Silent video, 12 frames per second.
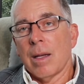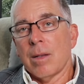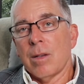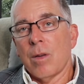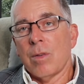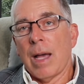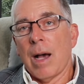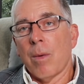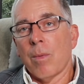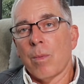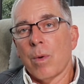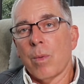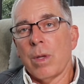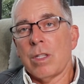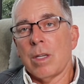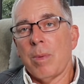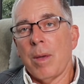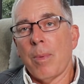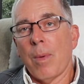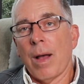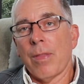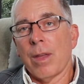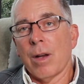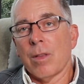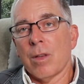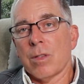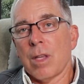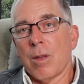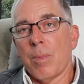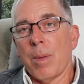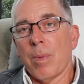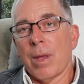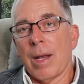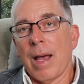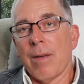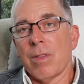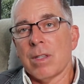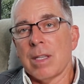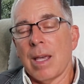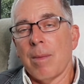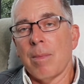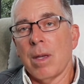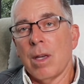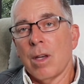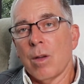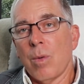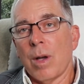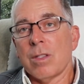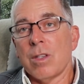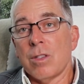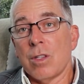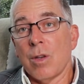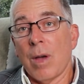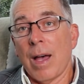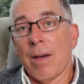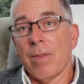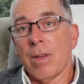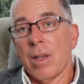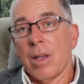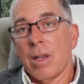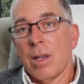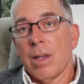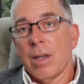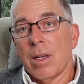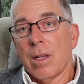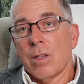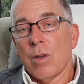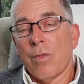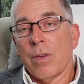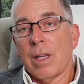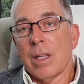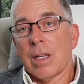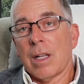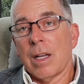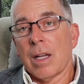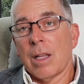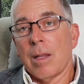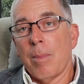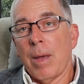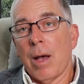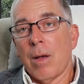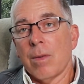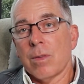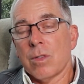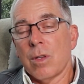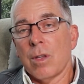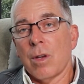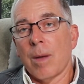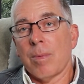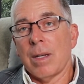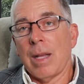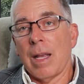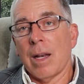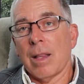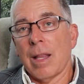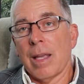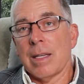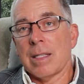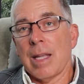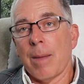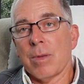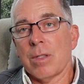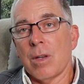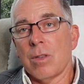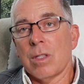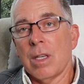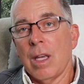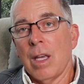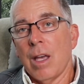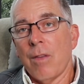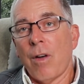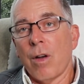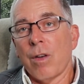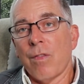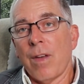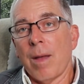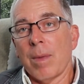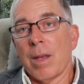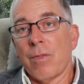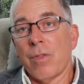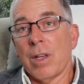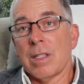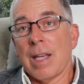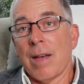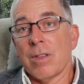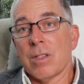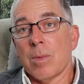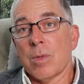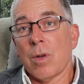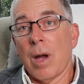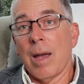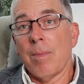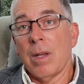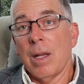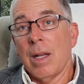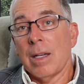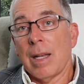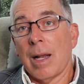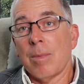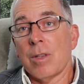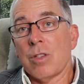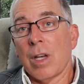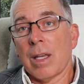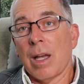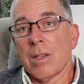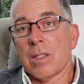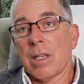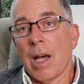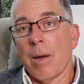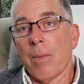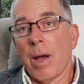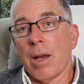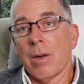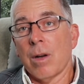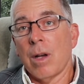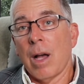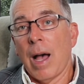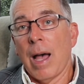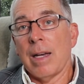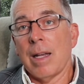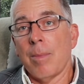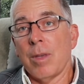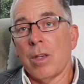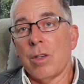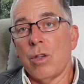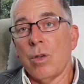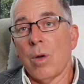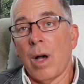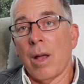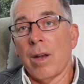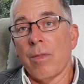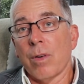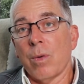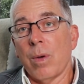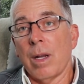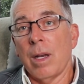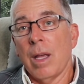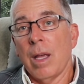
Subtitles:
No doubt we're reaching people out there, and there's other people that have the same questions that you have. Don't forget to click on the bell so that you're up to date on the latest episodes. If all your family and friends haven't subscribed, tell them to check out Scott Ryder, IW&Q, I'll Never Quit.